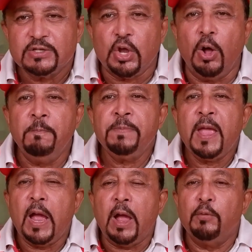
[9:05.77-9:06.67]
So
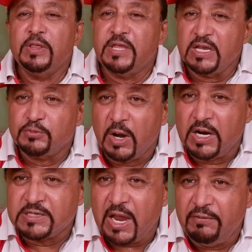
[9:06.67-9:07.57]
uh, with these
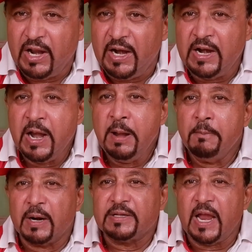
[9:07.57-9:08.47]
words I will end
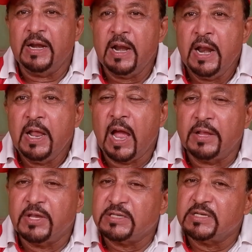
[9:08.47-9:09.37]
but then
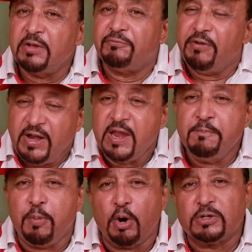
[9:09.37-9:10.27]
uh, this is a very
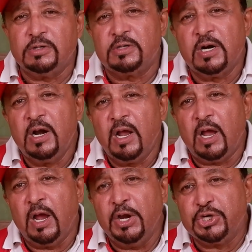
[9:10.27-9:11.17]
important
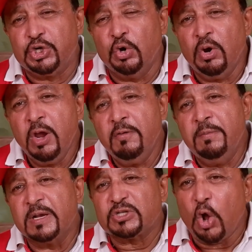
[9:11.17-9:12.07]
uh, issue
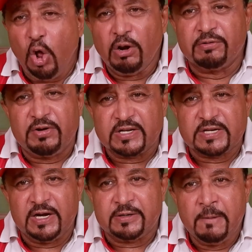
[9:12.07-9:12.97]
we must all
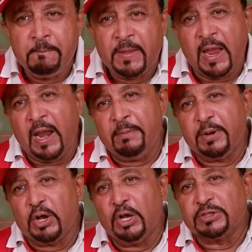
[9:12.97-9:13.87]
address it
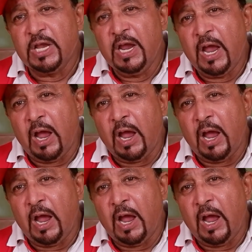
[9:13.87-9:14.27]
because